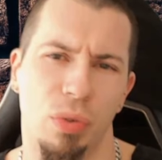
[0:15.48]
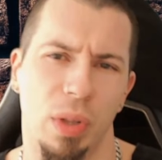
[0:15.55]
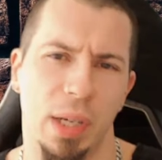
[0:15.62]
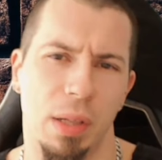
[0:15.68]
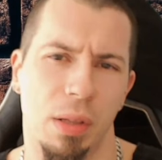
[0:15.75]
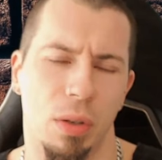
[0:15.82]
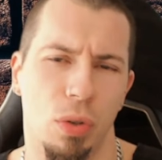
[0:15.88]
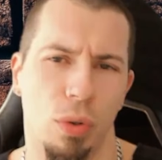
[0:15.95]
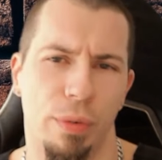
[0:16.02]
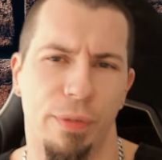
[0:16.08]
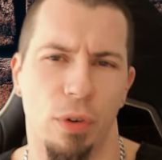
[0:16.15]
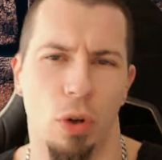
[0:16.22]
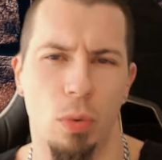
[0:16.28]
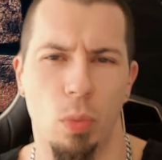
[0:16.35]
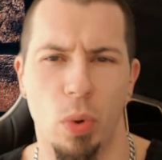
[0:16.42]
released a new
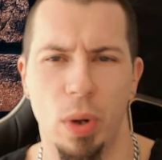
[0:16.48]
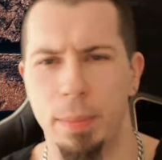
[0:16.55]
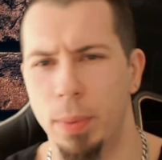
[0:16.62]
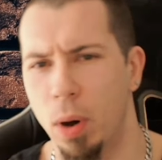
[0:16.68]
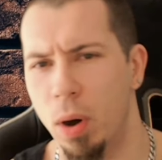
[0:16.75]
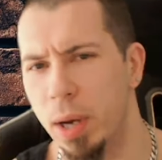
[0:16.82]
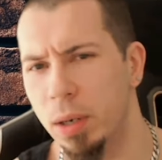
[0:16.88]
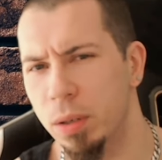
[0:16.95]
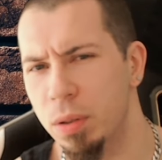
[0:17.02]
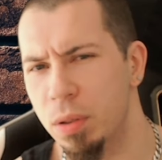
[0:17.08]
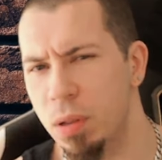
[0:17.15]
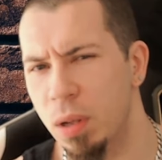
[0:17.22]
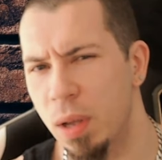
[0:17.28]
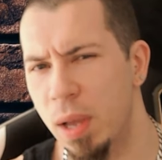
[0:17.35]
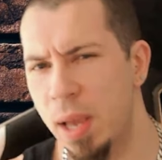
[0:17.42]
firmware
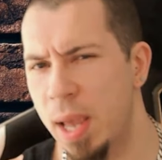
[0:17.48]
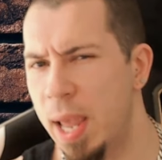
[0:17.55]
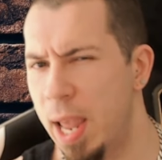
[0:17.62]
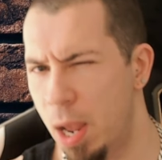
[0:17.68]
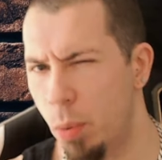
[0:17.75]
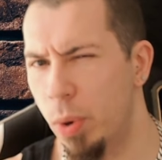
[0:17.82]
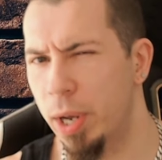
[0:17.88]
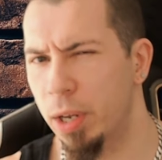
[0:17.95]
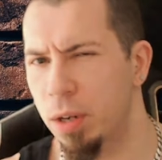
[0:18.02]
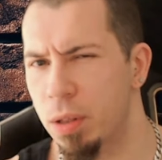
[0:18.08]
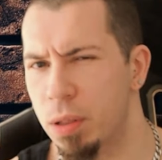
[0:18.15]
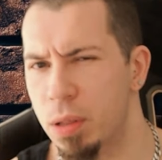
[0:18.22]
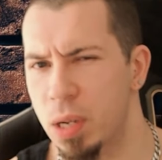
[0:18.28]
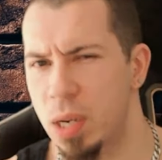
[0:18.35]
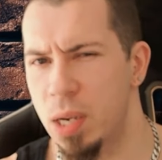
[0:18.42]
BIOS and we're going to
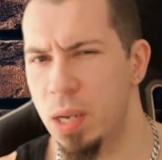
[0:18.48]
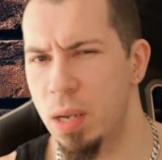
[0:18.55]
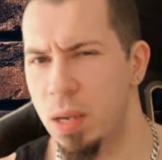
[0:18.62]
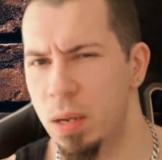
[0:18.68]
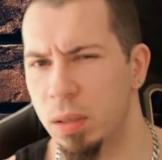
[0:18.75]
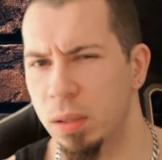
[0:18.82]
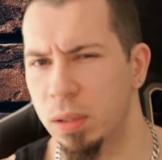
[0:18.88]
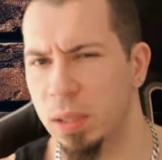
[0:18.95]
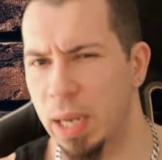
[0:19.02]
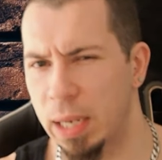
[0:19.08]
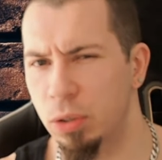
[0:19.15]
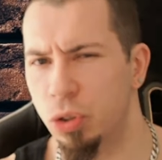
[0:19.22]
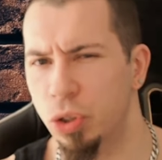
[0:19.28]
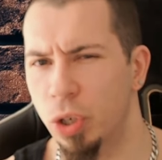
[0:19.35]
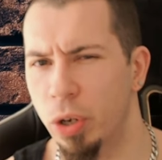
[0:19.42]
see
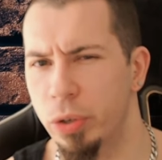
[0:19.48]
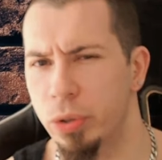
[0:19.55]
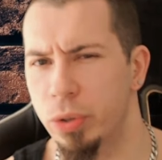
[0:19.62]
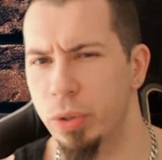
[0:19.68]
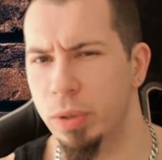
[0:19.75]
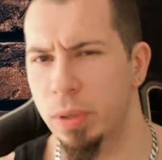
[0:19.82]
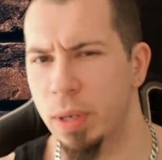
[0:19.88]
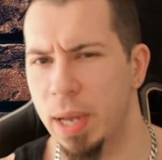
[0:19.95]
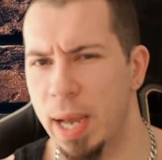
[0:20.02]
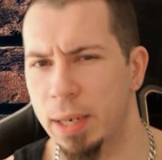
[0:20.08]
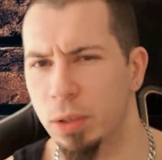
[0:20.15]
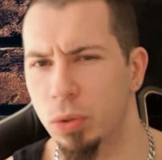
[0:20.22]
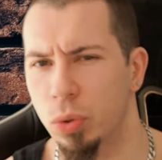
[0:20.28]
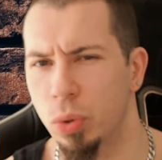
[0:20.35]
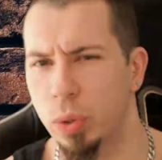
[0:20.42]
and show you how
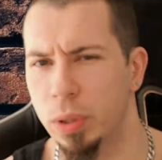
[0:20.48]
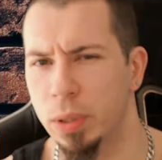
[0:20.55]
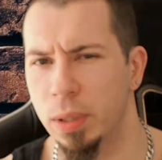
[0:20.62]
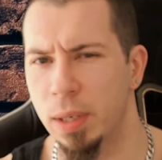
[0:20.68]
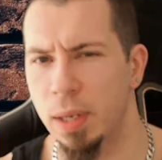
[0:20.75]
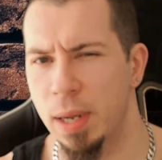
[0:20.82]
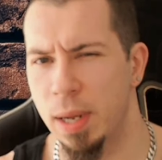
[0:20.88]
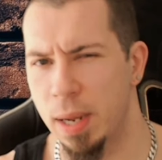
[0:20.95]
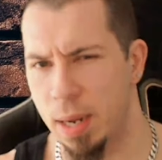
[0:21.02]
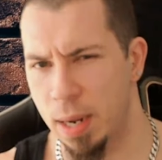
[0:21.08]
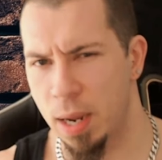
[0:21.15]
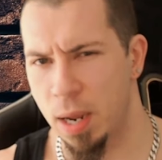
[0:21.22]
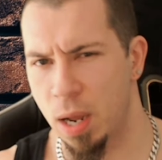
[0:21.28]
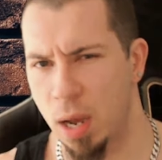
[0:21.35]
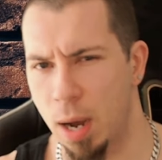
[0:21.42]
to do it.
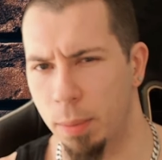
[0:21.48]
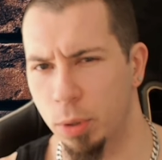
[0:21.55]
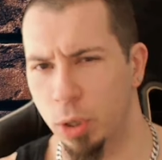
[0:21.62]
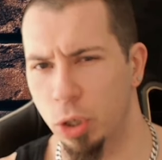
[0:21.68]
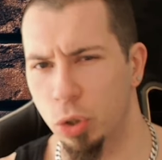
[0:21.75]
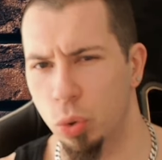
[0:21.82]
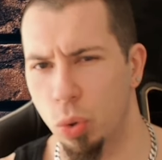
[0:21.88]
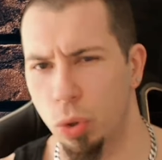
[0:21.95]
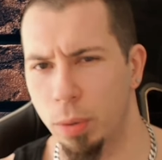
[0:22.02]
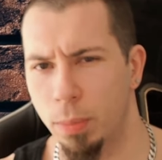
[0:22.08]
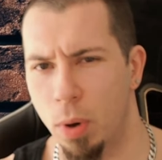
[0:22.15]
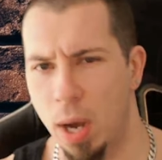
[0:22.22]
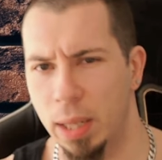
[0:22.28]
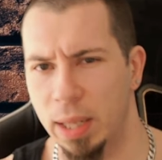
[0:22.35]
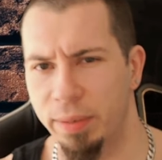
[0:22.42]
I'm going to do it on
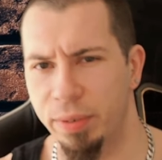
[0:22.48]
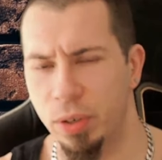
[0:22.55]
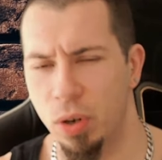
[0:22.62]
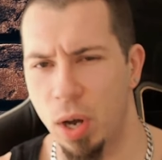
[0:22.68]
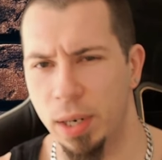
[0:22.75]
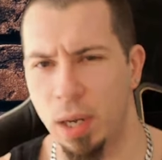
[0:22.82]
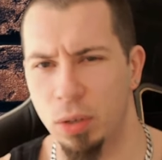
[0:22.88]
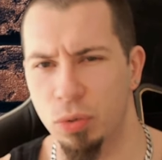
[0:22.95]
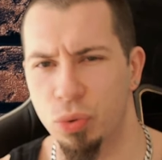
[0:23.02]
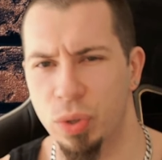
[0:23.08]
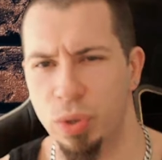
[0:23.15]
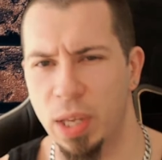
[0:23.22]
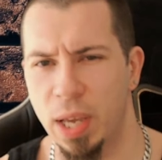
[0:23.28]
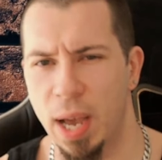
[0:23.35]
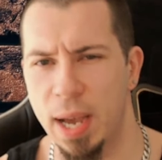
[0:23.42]
my
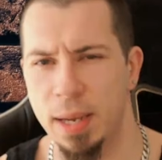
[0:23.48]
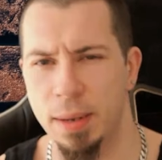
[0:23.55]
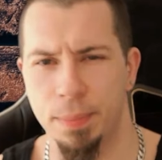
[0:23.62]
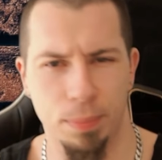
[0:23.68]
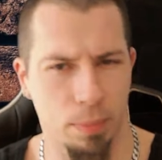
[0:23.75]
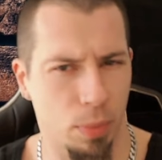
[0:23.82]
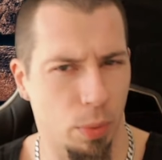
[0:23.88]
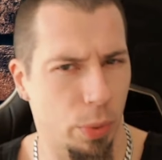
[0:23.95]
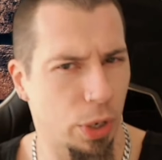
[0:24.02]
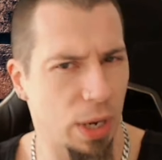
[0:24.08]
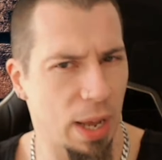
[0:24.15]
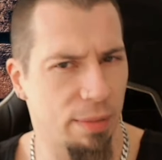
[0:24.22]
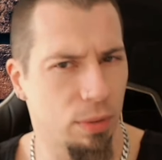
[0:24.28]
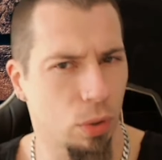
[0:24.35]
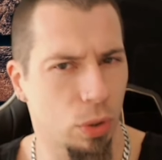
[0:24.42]
11900K, but we're going
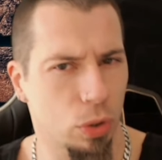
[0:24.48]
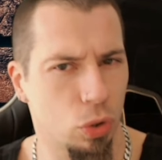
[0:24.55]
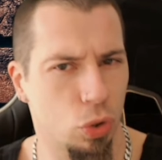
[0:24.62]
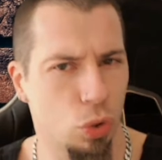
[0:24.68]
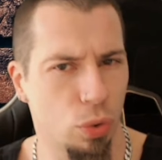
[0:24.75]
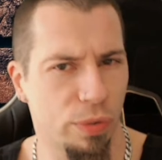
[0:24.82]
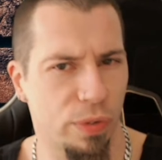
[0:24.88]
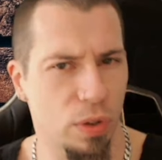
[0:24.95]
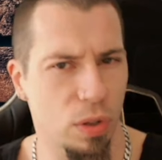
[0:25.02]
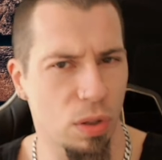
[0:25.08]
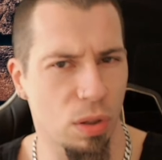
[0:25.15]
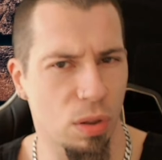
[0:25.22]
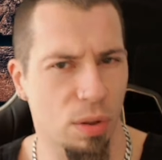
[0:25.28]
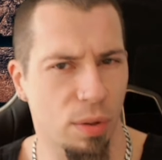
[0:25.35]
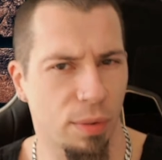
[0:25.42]
to have a look at
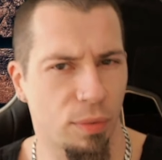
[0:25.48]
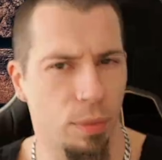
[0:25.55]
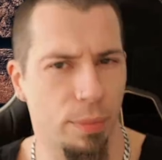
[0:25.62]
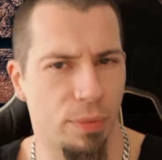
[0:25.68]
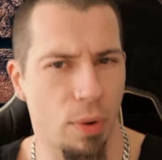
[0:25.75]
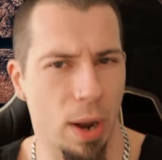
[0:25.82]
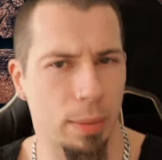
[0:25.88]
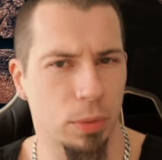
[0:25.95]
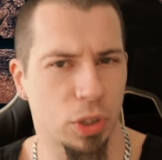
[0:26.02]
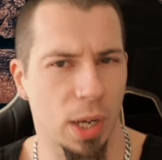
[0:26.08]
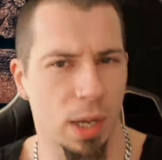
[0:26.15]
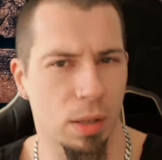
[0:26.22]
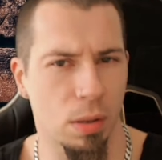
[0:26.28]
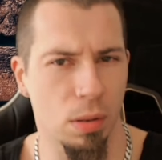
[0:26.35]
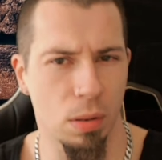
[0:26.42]
Jufus from Frame
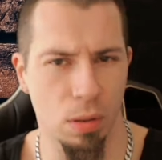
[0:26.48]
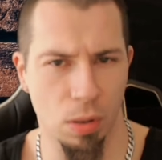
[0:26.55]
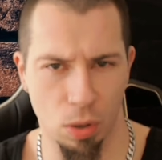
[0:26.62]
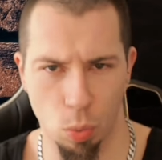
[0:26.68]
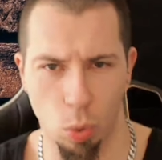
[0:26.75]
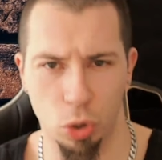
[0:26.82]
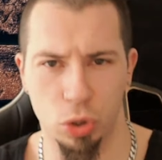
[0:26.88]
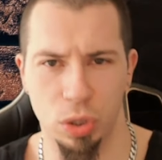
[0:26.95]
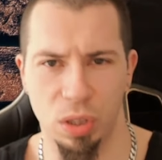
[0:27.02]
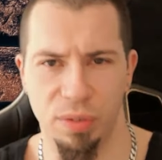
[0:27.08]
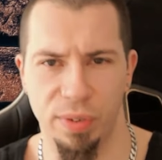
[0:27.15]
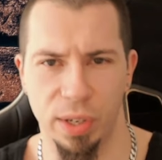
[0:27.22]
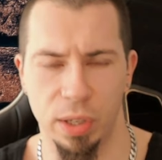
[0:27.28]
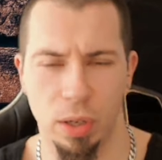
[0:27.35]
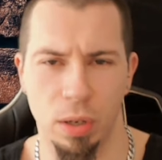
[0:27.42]
Chasers. Watch his
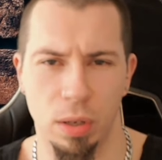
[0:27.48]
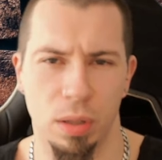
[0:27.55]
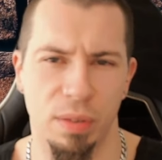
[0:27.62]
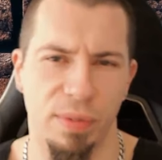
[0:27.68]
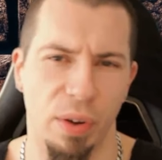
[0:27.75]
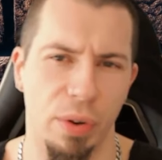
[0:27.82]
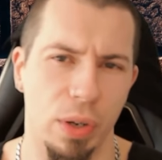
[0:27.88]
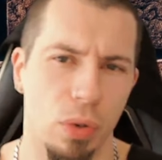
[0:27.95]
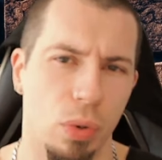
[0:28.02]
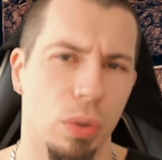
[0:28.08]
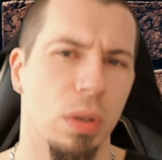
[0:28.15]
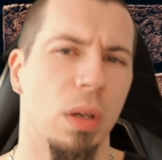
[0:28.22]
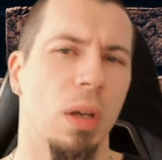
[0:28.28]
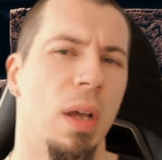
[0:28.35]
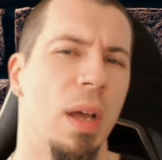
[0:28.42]
video, he's very good.